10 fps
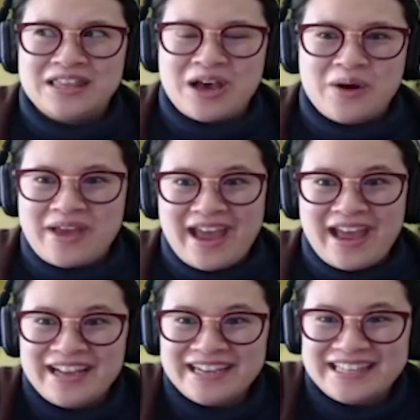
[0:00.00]
okay,
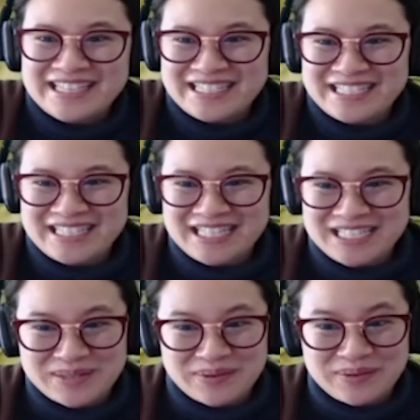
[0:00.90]
this
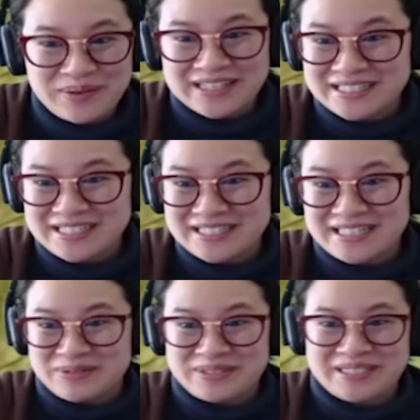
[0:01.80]
is cool. This is
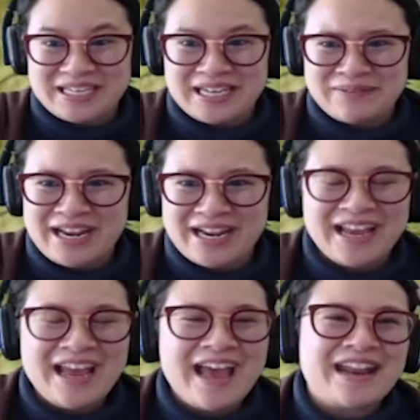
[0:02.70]
interesting. Wait.
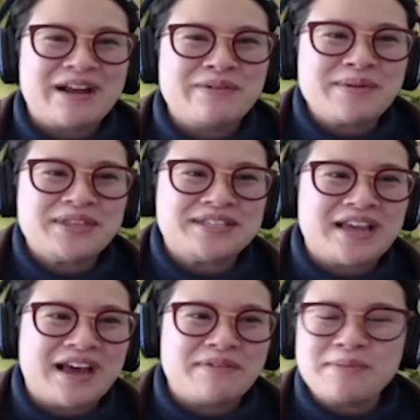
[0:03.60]
And I
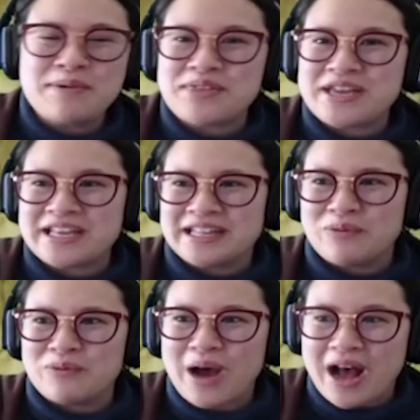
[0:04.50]
remember thinking
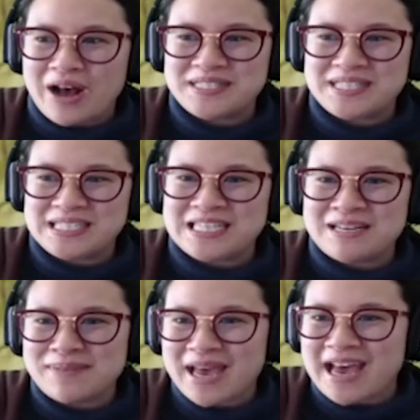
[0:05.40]
like, wow,
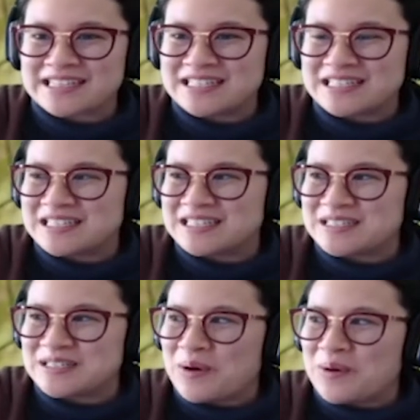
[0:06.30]
16 packs. This is
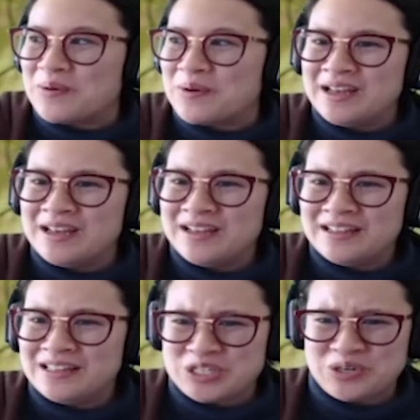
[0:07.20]
so
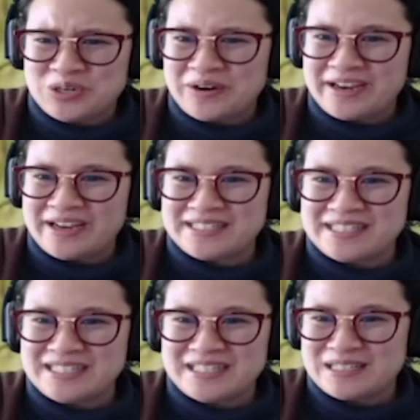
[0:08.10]
luxurious.
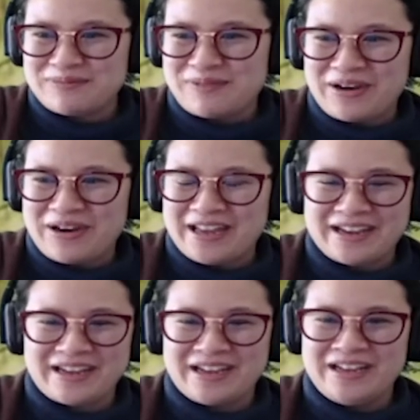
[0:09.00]
This is very
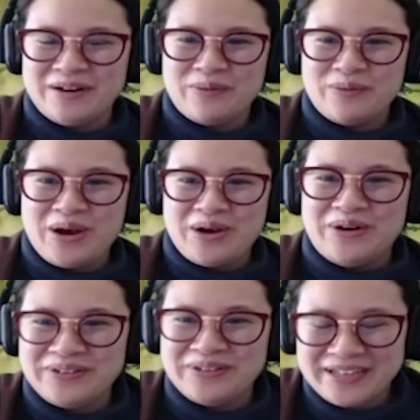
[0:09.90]
like,
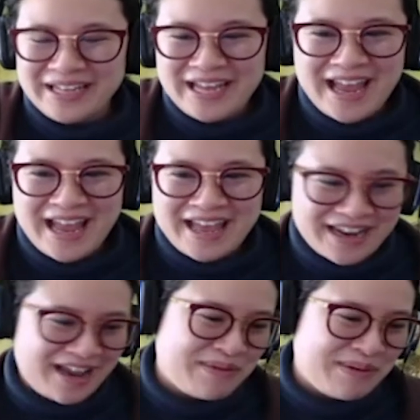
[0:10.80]
whoa. And
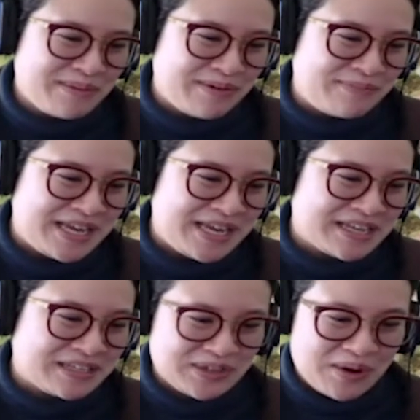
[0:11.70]
I remember being
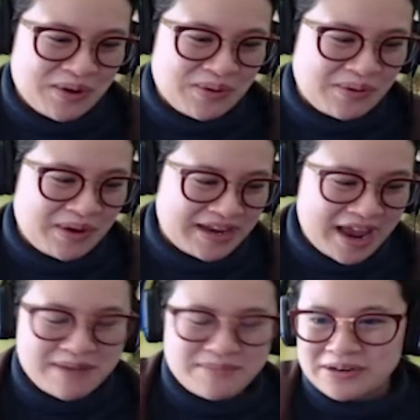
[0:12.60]
so
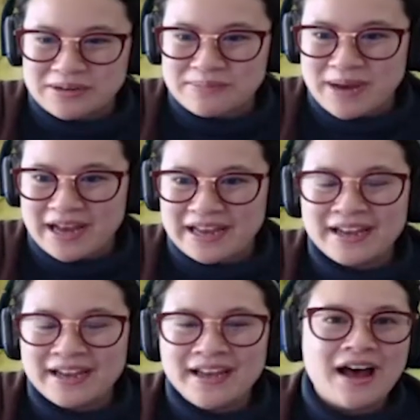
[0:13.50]
enamored by
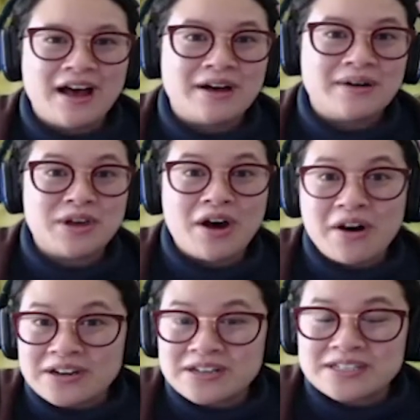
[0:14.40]
the
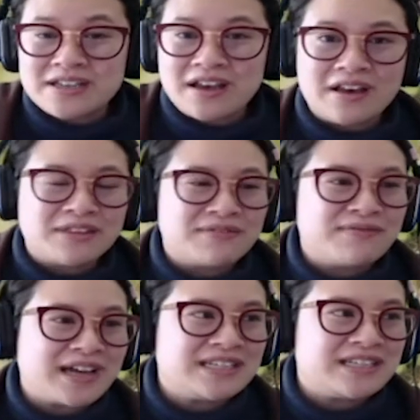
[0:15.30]
art, the
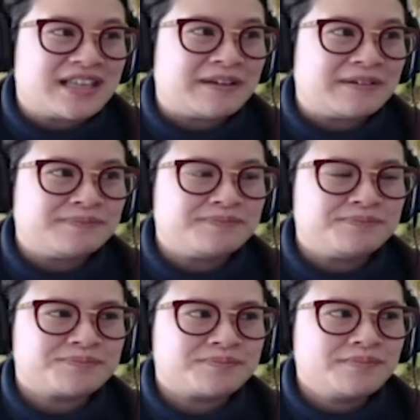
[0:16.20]
fact that
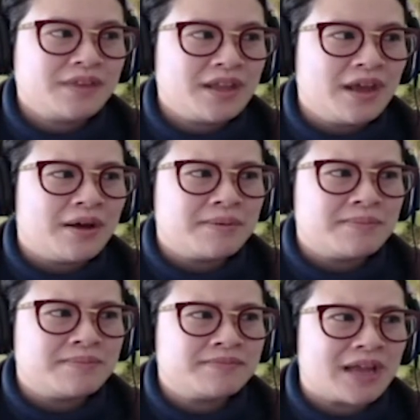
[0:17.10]

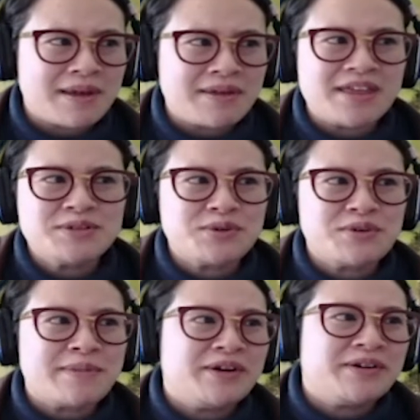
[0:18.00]
and that was sort
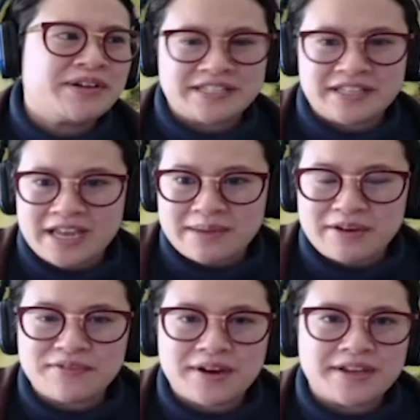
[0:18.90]
of my hook into the game. My
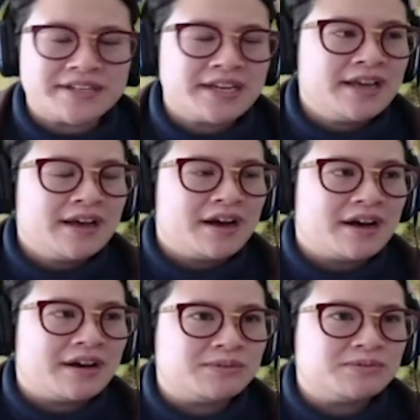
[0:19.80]
friend
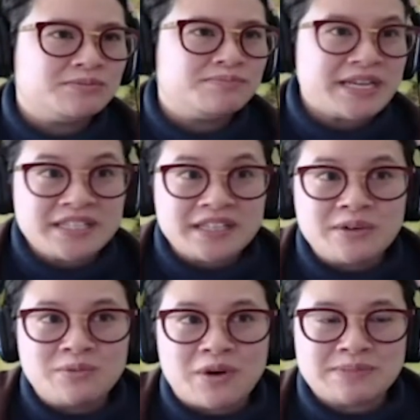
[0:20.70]
basically
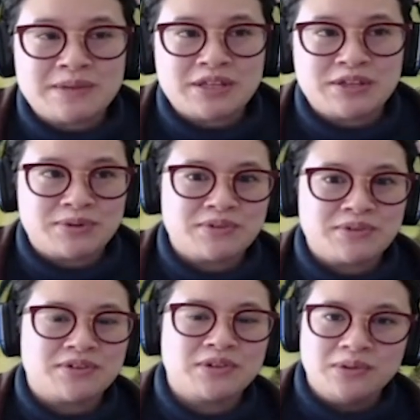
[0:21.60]
walked me through
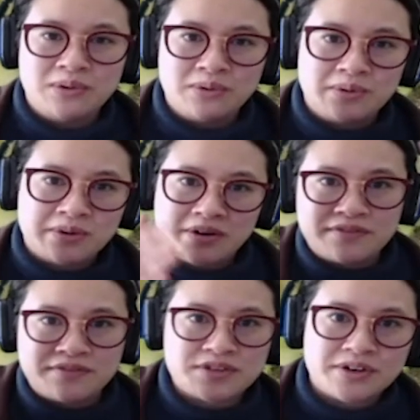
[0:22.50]
the lore
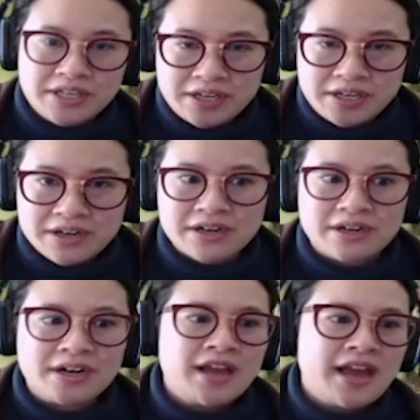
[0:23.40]
of Tarkir,
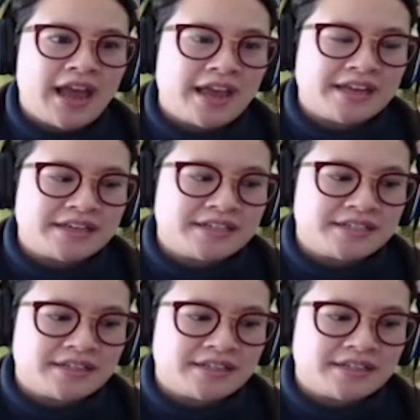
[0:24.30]
and